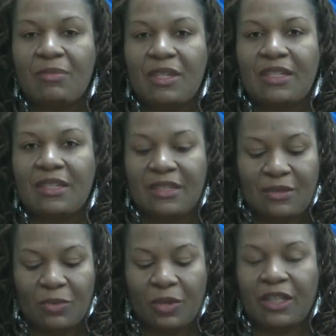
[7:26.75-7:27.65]

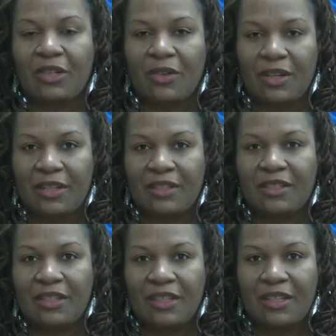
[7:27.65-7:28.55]
miss working on
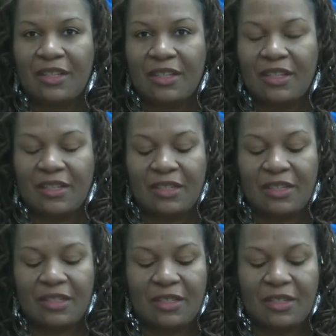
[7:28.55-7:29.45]
it. it.
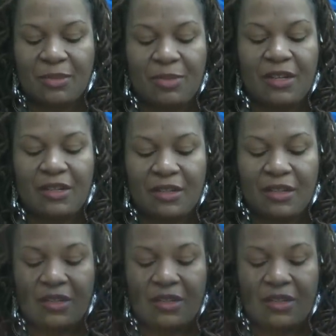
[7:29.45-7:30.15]
It's it's been,